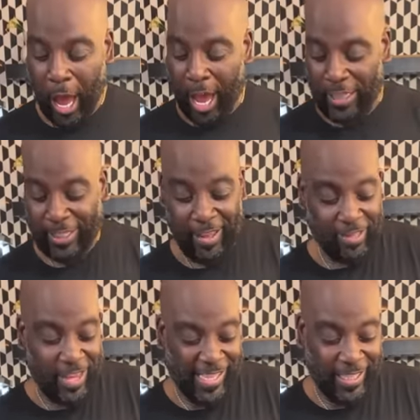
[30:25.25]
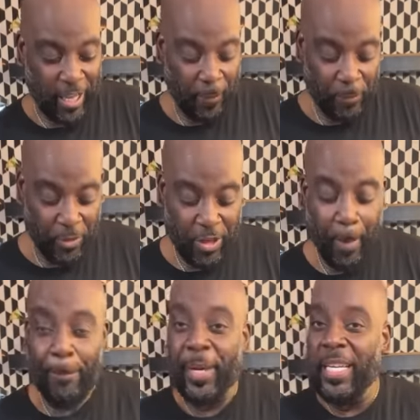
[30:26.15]
Isn't this
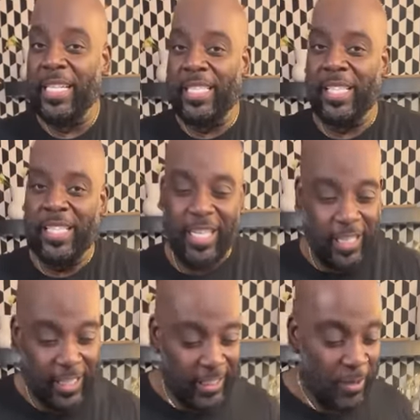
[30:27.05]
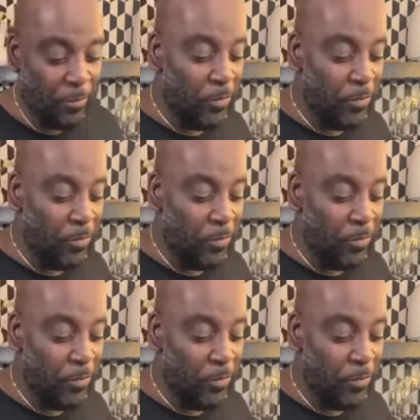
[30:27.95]
the bee's knees?